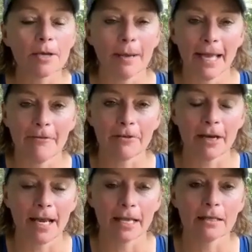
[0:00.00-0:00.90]
going by effort.
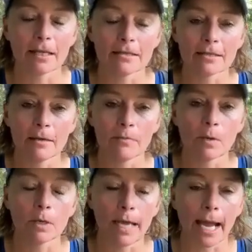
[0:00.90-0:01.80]
And I think that's the same
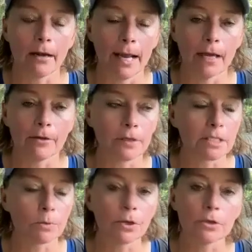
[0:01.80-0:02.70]
thing we got our
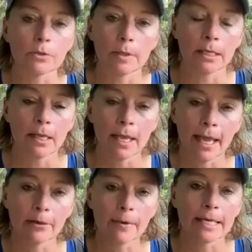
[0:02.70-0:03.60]
athletes when they're doing
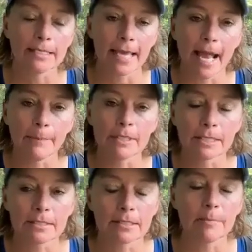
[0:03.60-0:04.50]
a race that happens
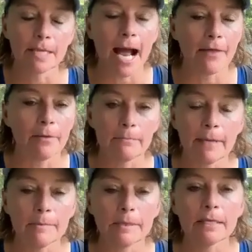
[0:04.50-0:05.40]
to be hot that
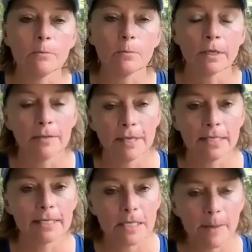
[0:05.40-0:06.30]
maybe they
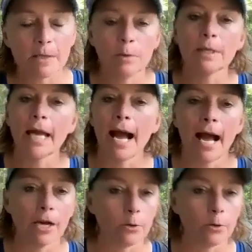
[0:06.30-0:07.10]
didn't expect would be hot